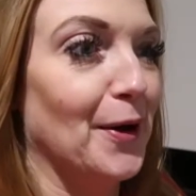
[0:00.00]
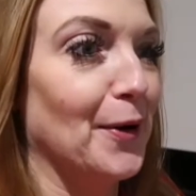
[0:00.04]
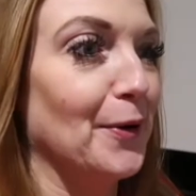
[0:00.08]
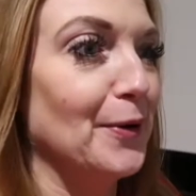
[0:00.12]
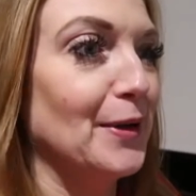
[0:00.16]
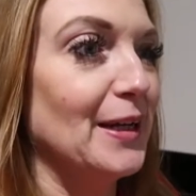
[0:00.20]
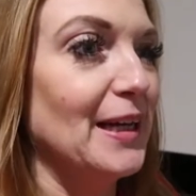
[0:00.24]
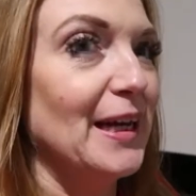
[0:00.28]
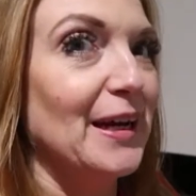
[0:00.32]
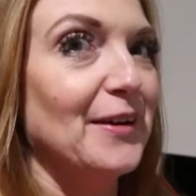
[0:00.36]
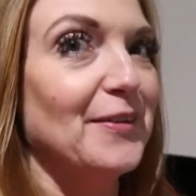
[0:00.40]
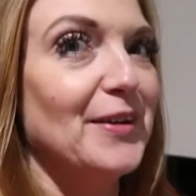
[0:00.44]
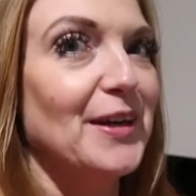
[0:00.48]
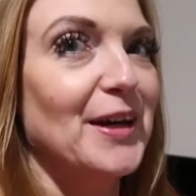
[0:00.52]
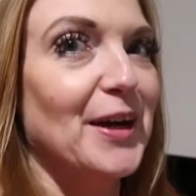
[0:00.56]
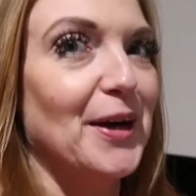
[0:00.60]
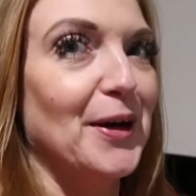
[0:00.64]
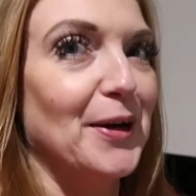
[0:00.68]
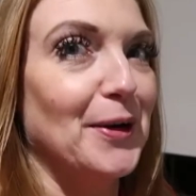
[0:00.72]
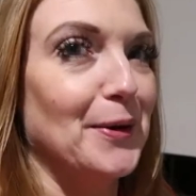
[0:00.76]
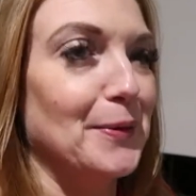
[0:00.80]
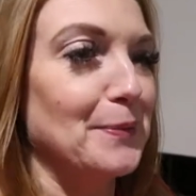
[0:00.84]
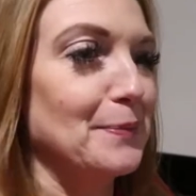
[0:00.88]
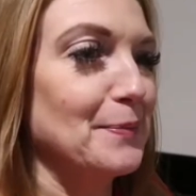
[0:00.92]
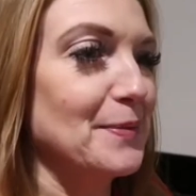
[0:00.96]
Oh, here he
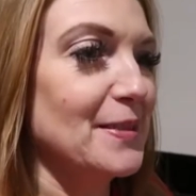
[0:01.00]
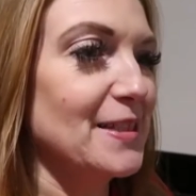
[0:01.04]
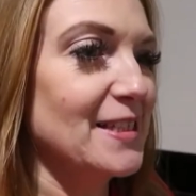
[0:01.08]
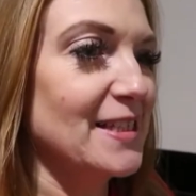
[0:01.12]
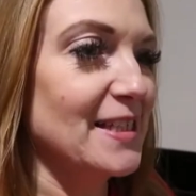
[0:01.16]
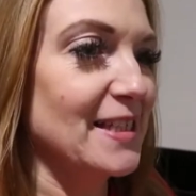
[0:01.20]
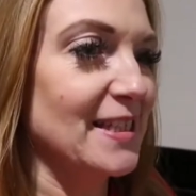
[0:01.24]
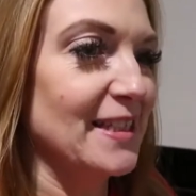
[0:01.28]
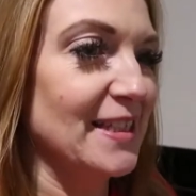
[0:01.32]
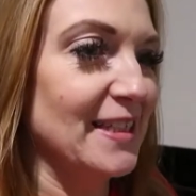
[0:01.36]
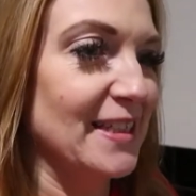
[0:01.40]
comes.